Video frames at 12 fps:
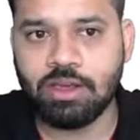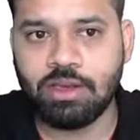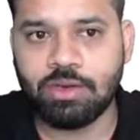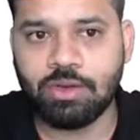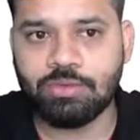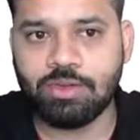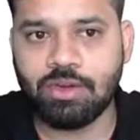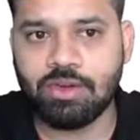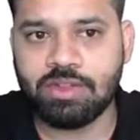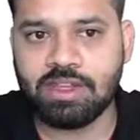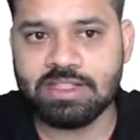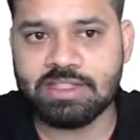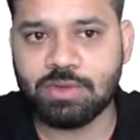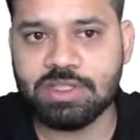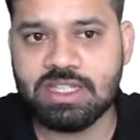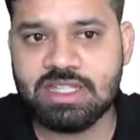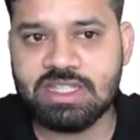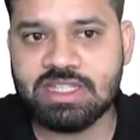Going forward to the next
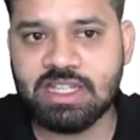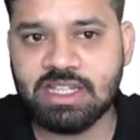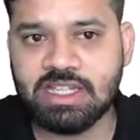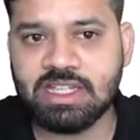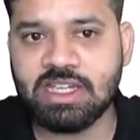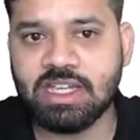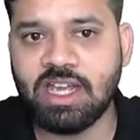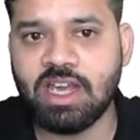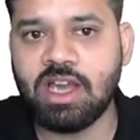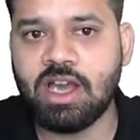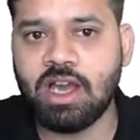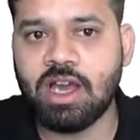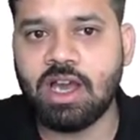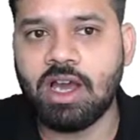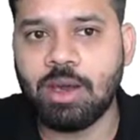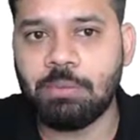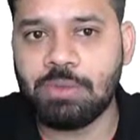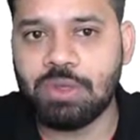question. Singer,
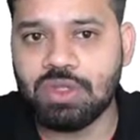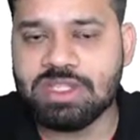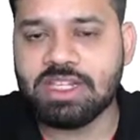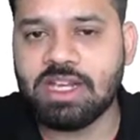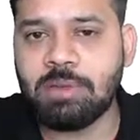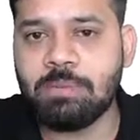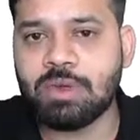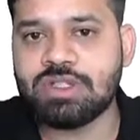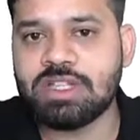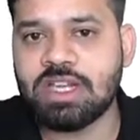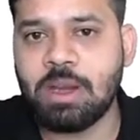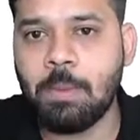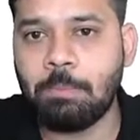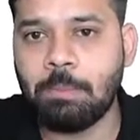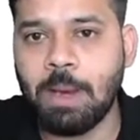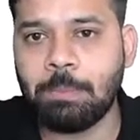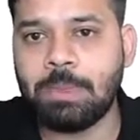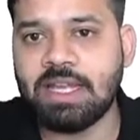music composer
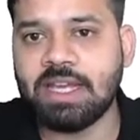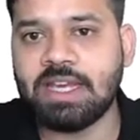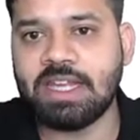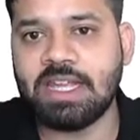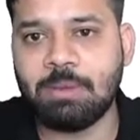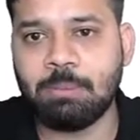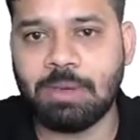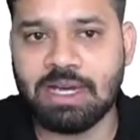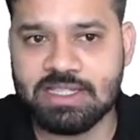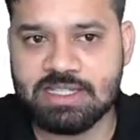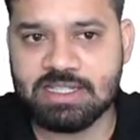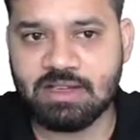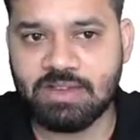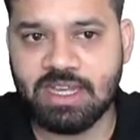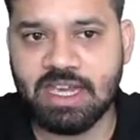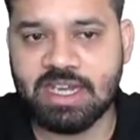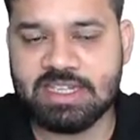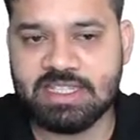Bappi Lahiri passes away
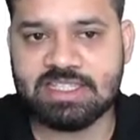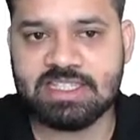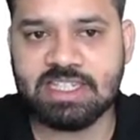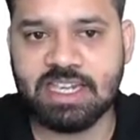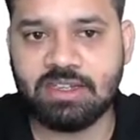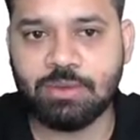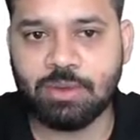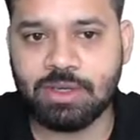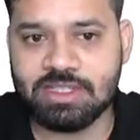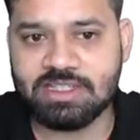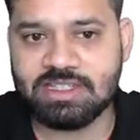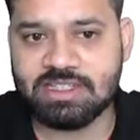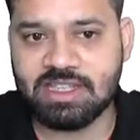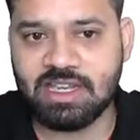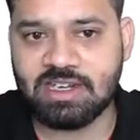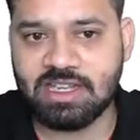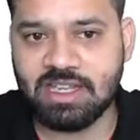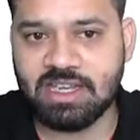at 69. What is his
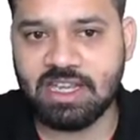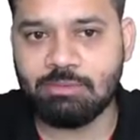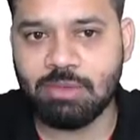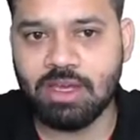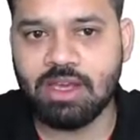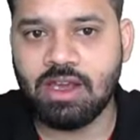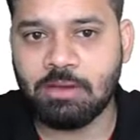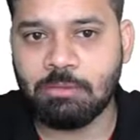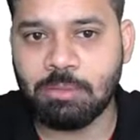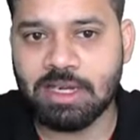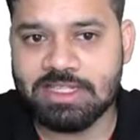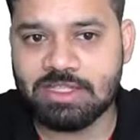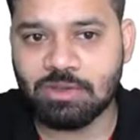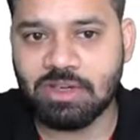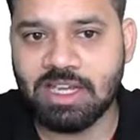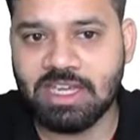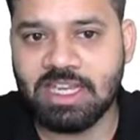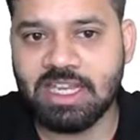real name? Bansu
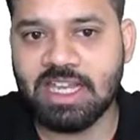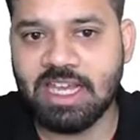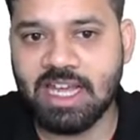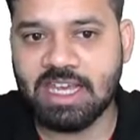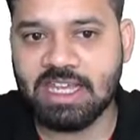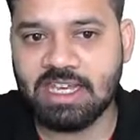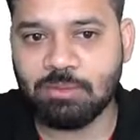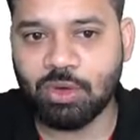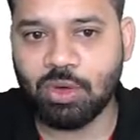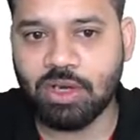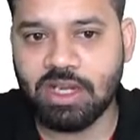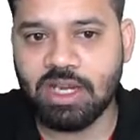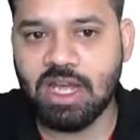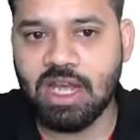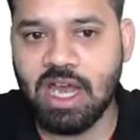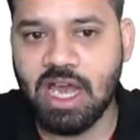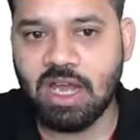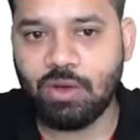Lahiri, Lahiri Mohan,
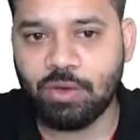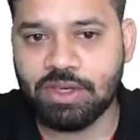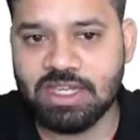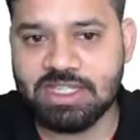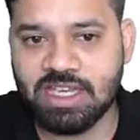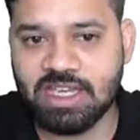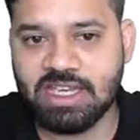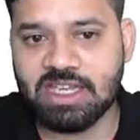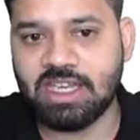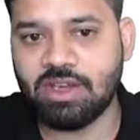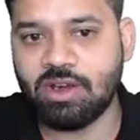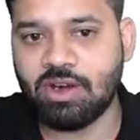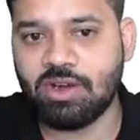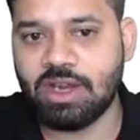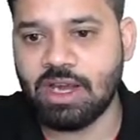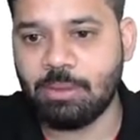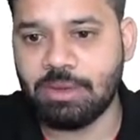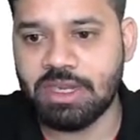Alokesh Lahiri or
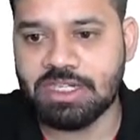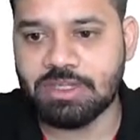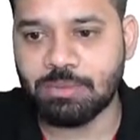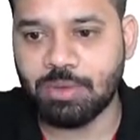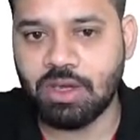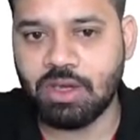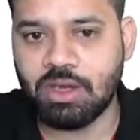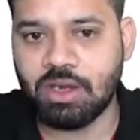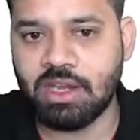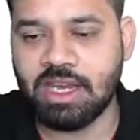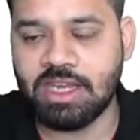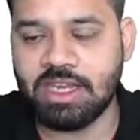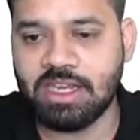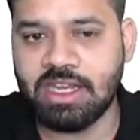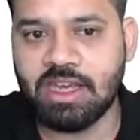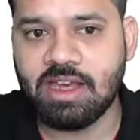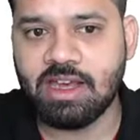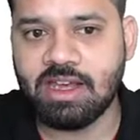Aparesh Lahiri.
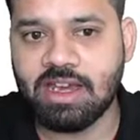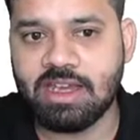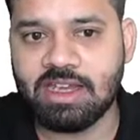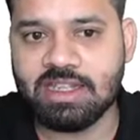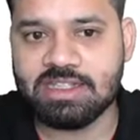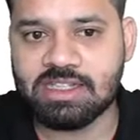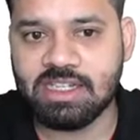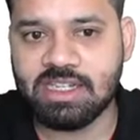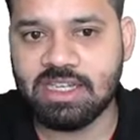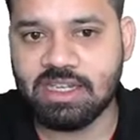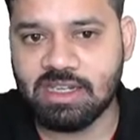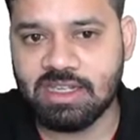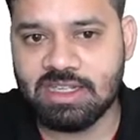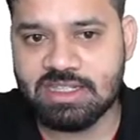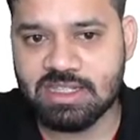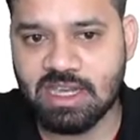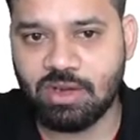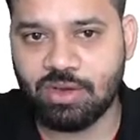Right answer here is
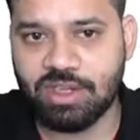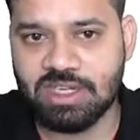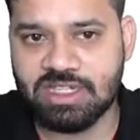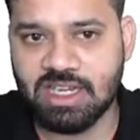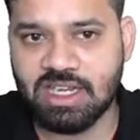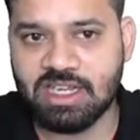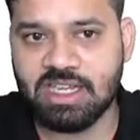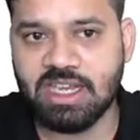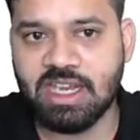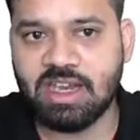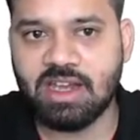Alokesh Lahiri.